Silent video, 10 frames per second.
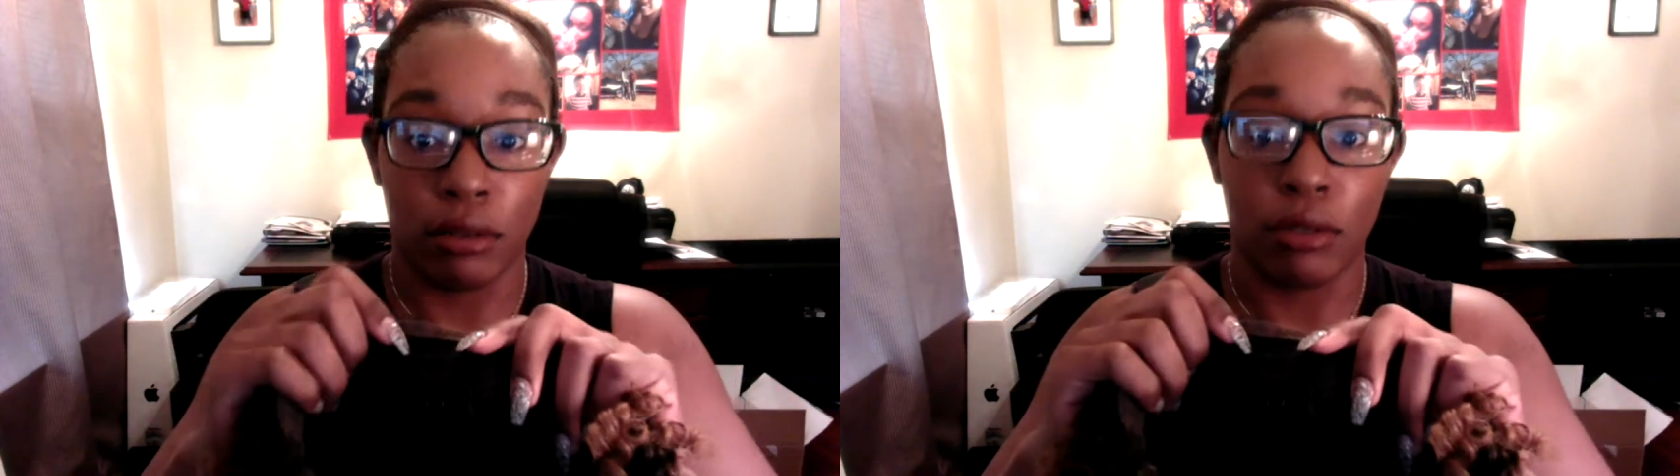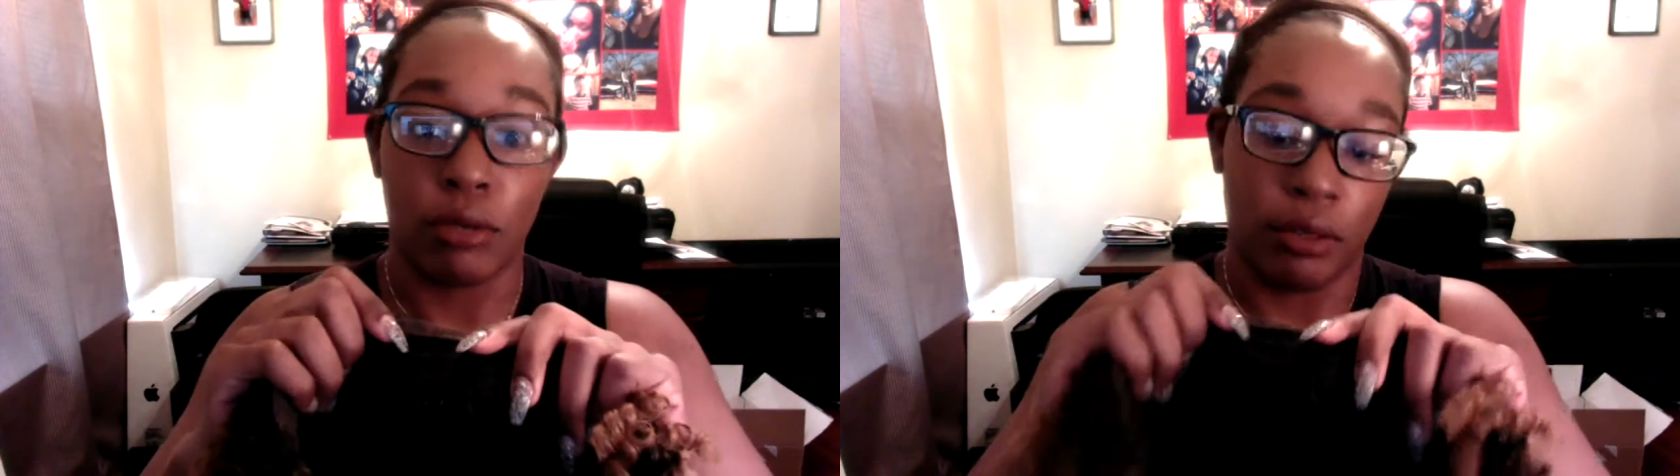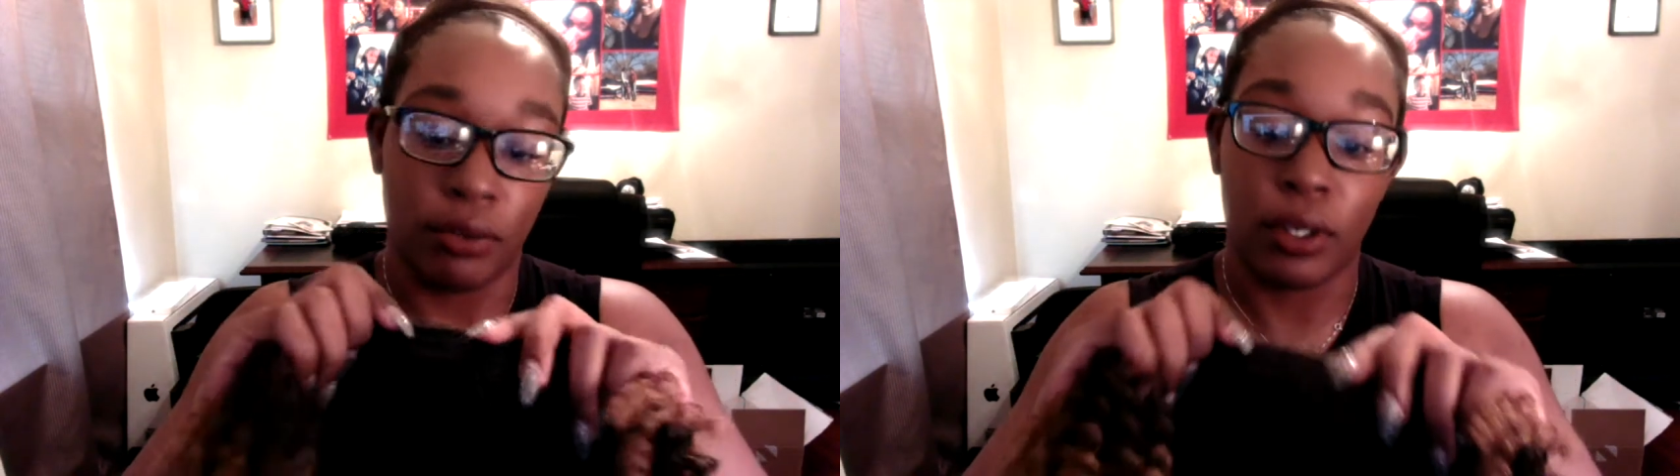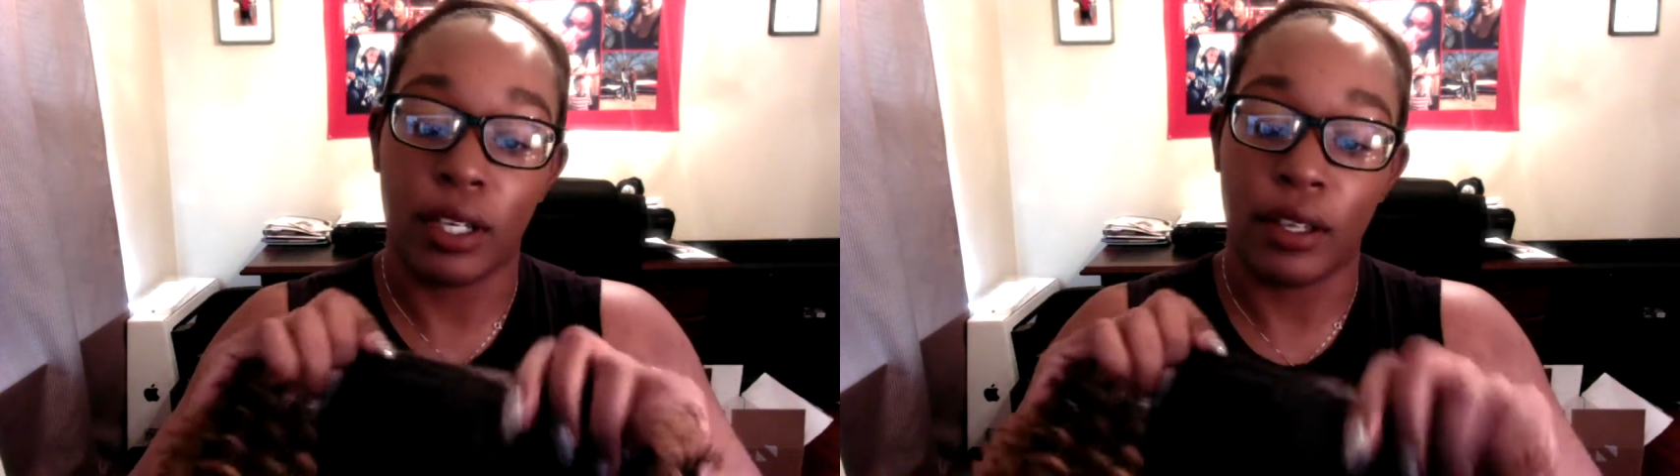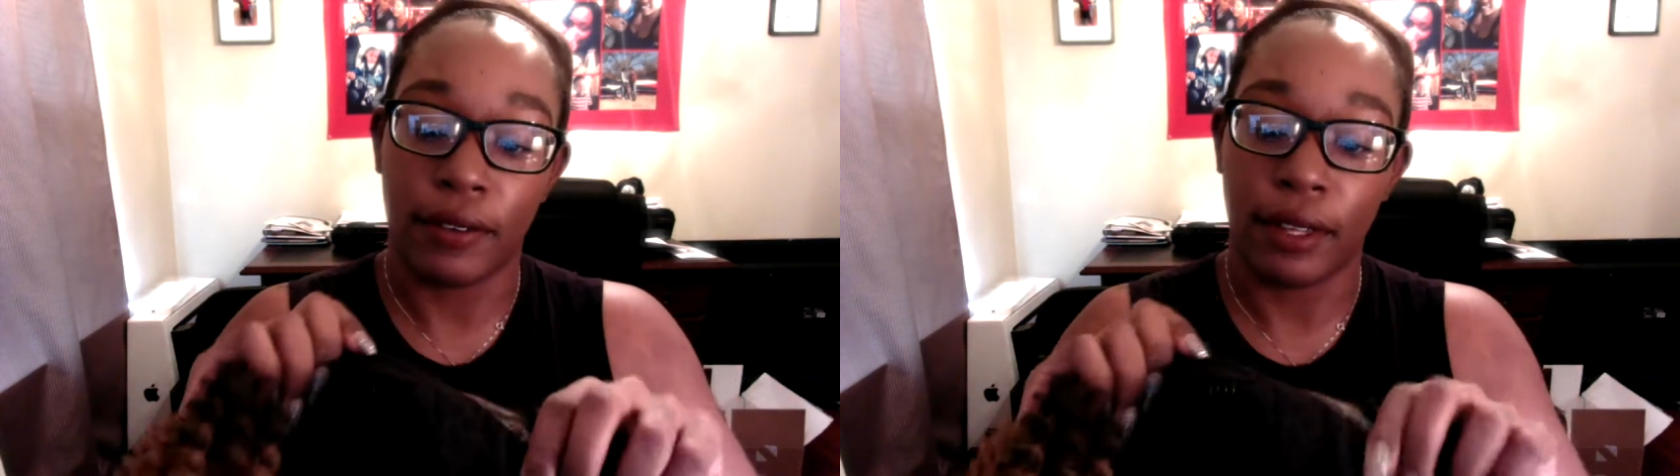going for you
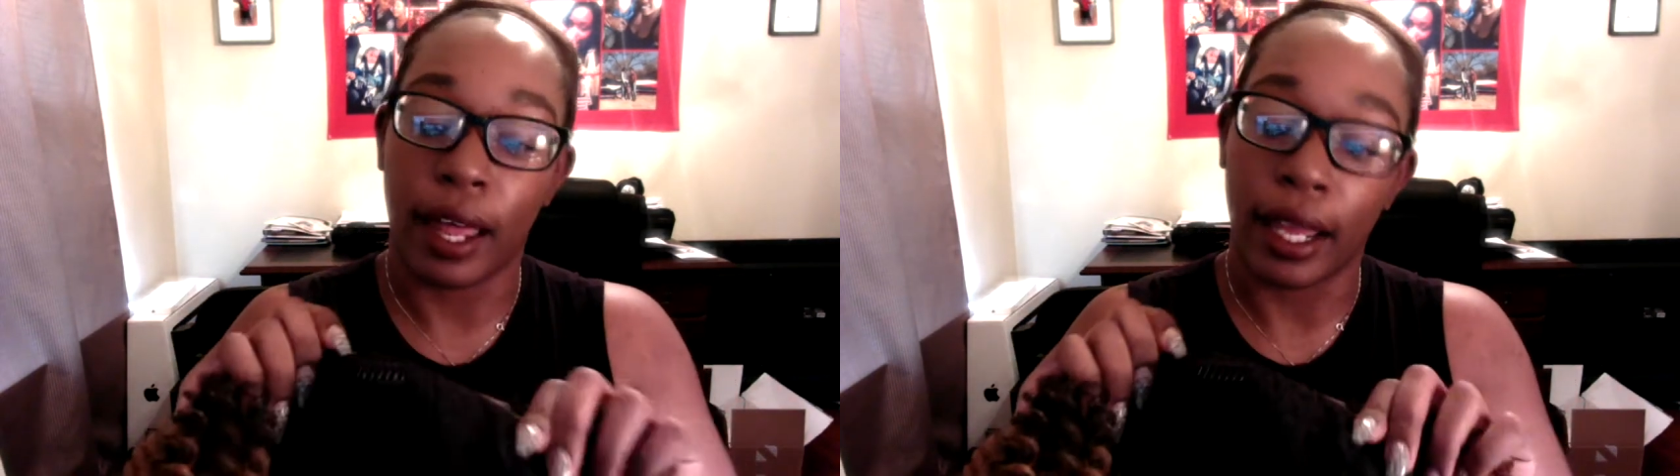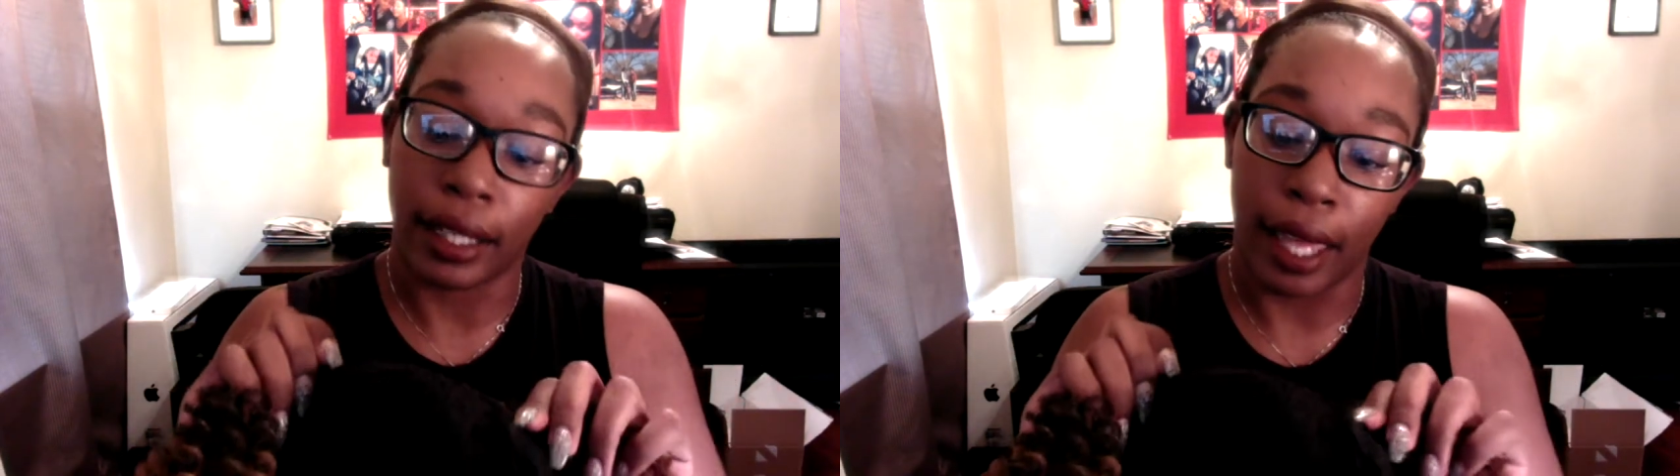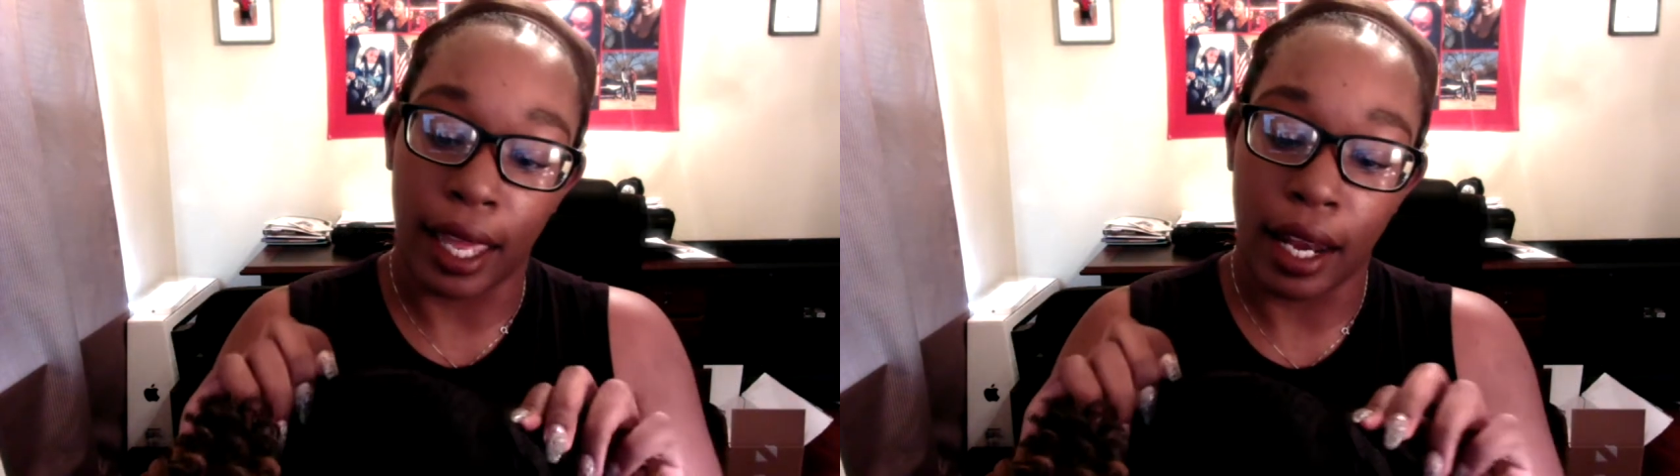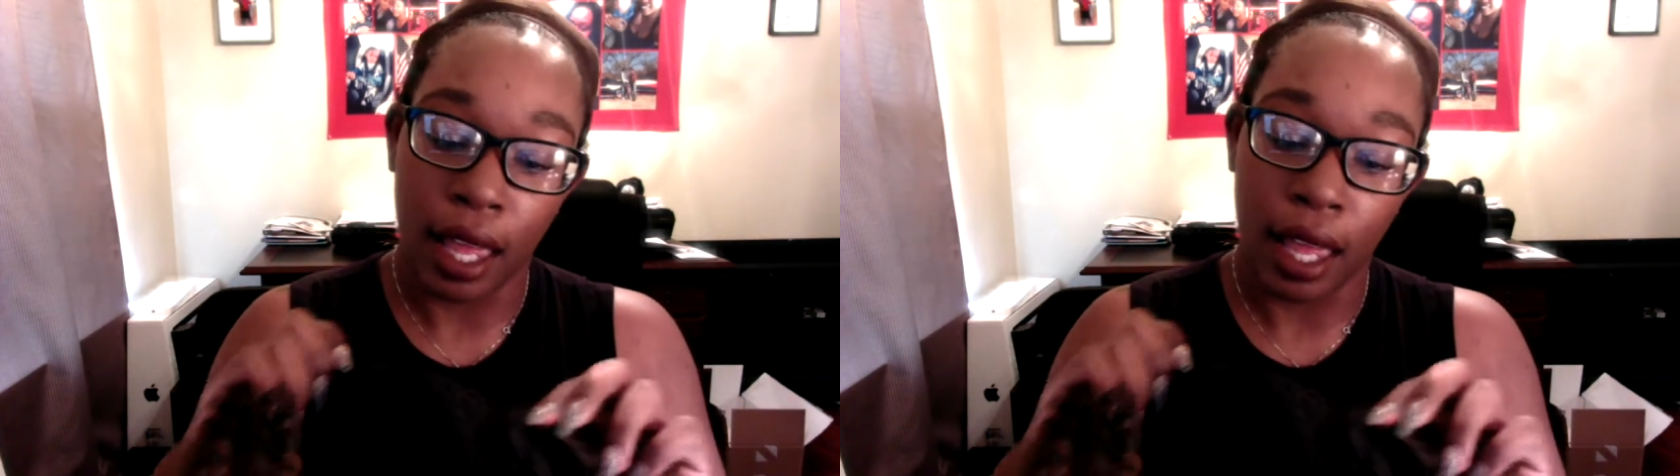if you like that.